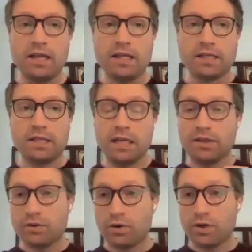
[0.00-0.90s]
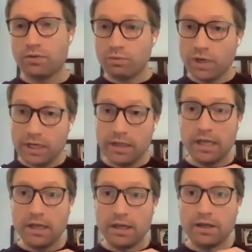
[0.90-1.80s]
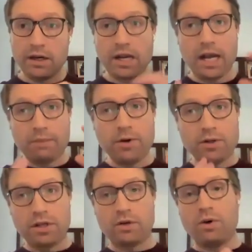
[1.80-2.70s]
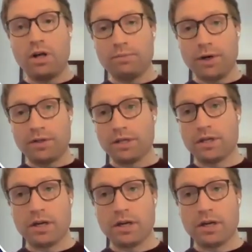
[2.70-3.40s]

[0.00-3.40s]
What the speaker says: this leads towards really, you're getting most of the qual approaches.